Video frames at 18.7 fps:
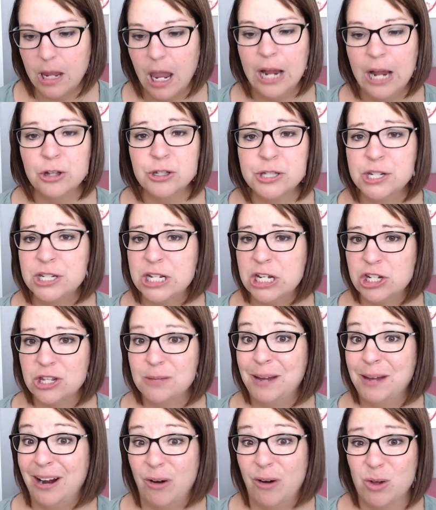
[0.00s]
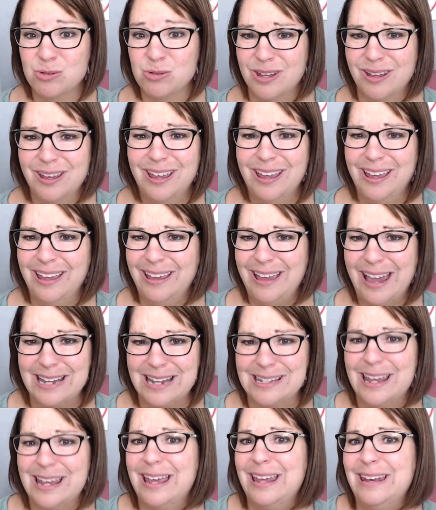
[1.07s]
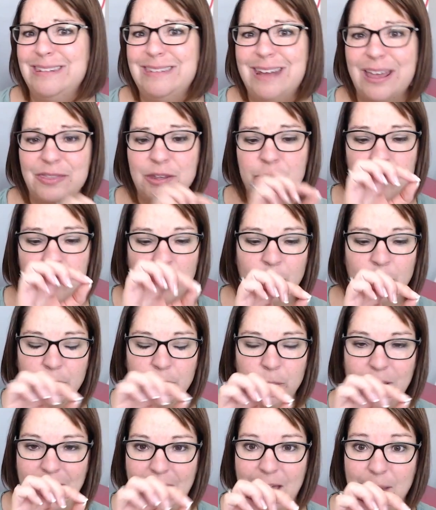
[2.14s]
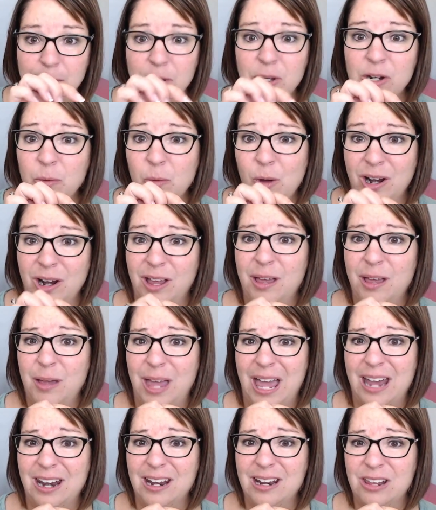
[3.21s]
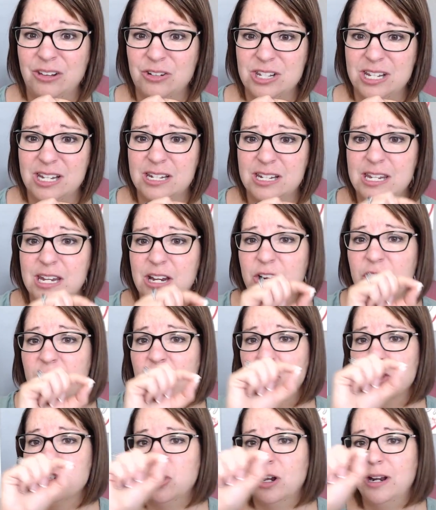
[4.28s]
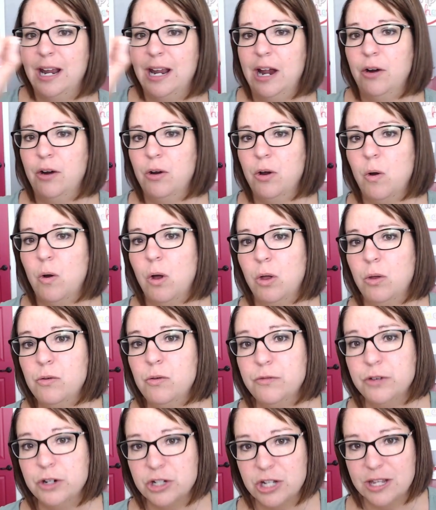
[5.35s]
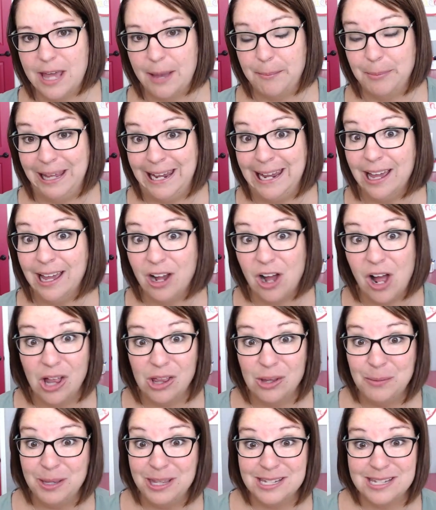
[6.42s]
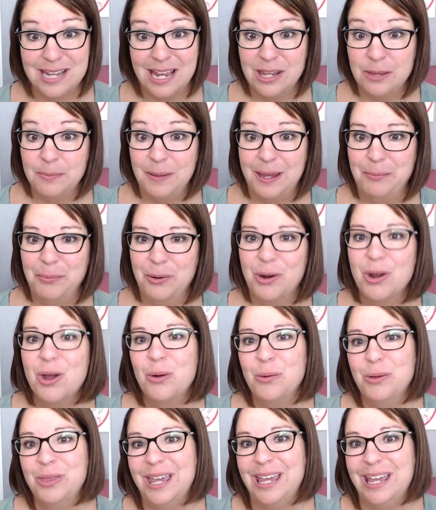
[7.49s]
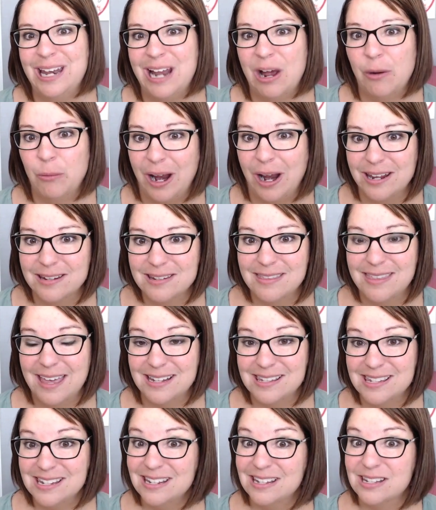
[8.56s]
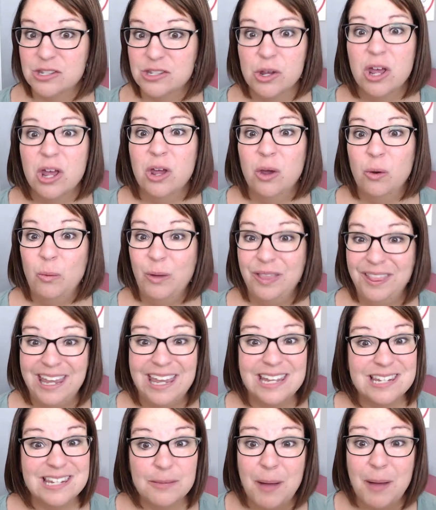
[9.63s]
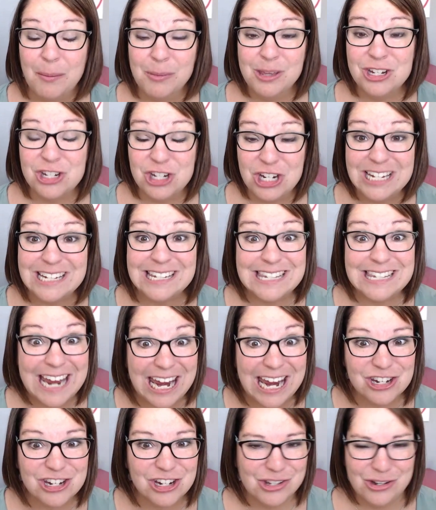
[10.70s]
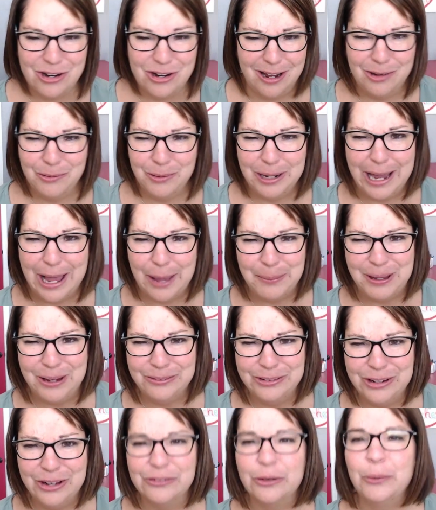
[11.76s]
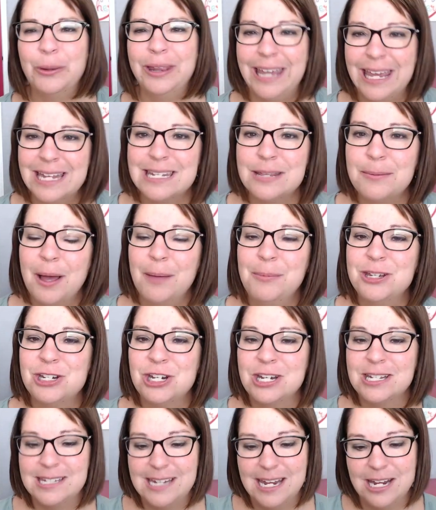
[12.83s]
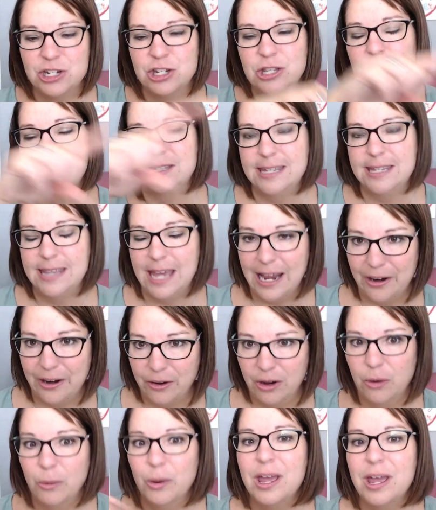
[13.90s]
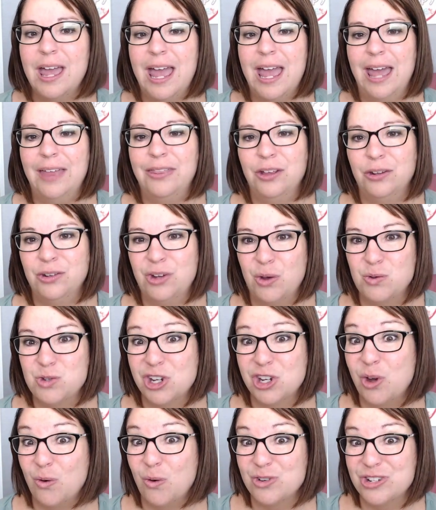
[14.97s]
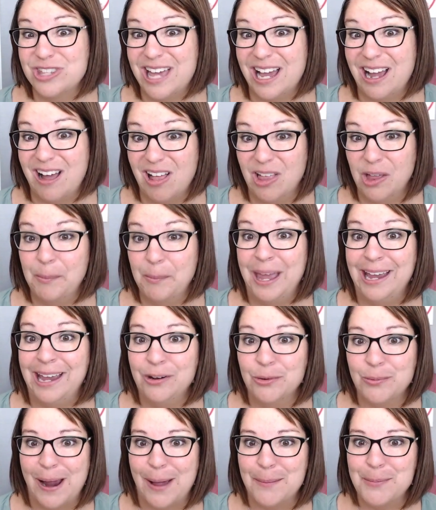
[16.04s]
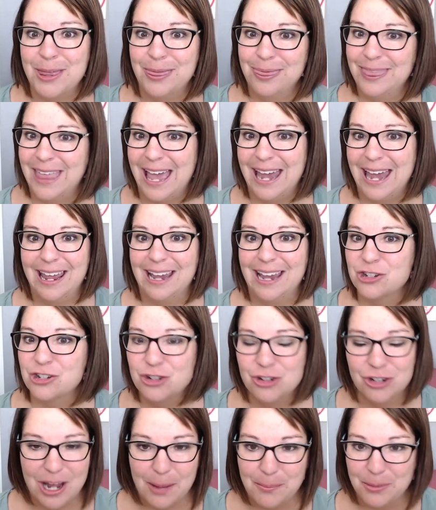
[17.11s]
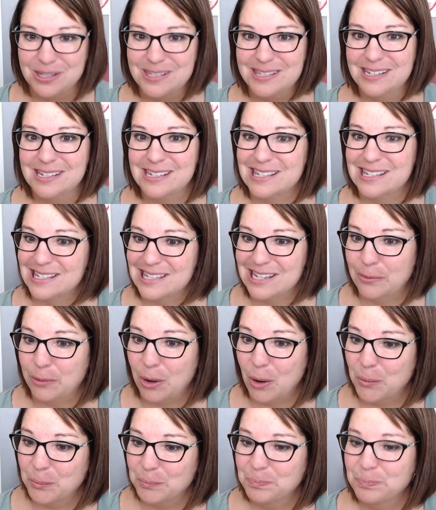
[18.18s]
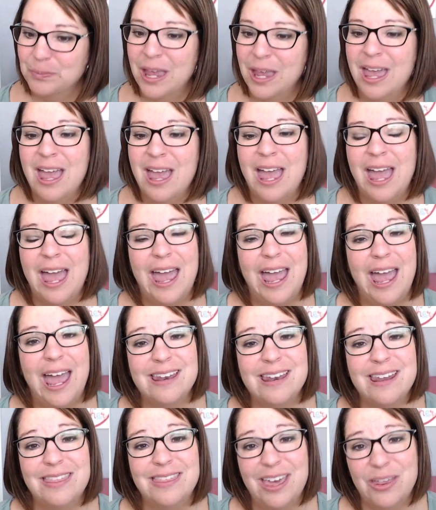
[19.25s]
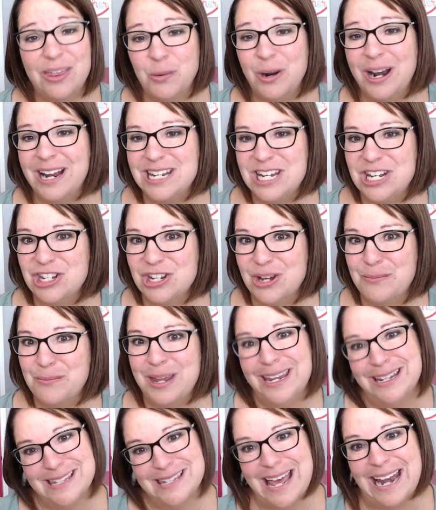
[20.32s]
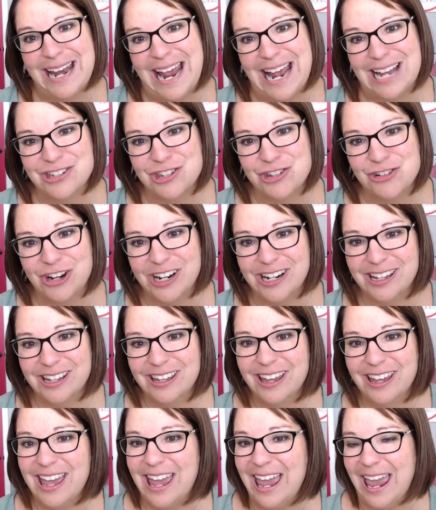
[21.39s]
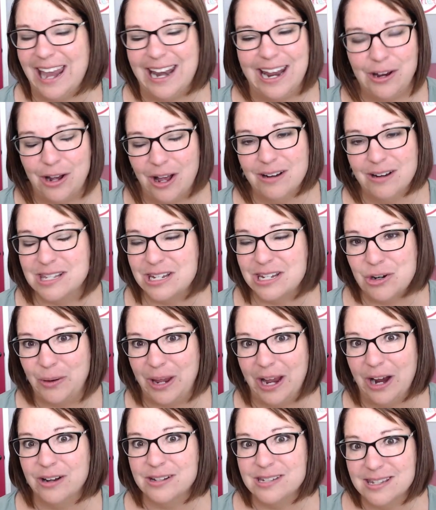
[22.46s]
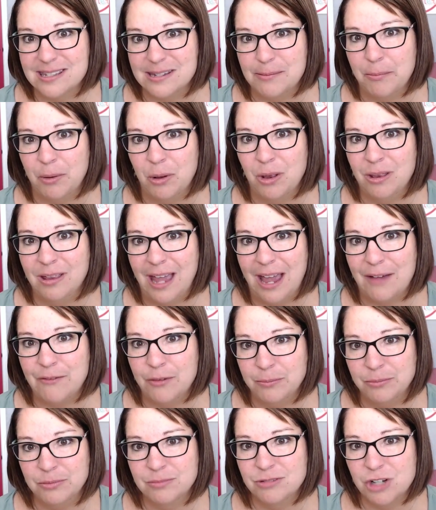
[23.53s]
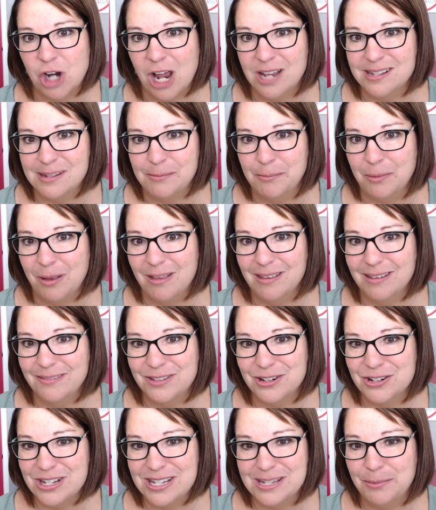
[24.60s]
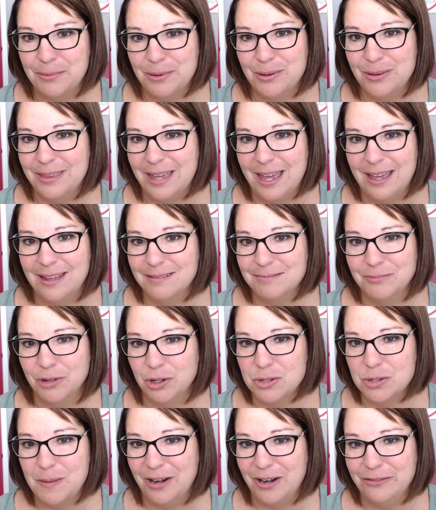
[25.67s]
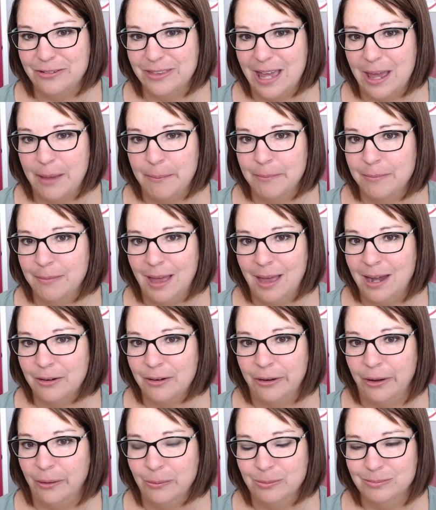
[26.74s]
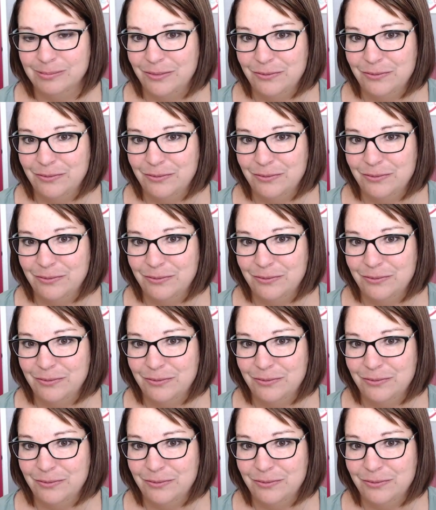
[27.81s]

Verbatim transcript: I also teach them arrows. Guys, nothing wrong with, okay, I'm going to want to add another sentence here, draw an arrow over to that blank column on the side of the paper where they can now write that sentence. When they get to the publishing stage, because they're not going to recopy over and over, when they get to the publishing stage, they'll see that arrow and they'll know to go over to that column and grab that extra couple of sentences they wrote. And the other one I teach them is that asterisk. And I honestly don't care. It's a symbol. Have them draw a symbol. If there's a symbol that works better for them, I don't know.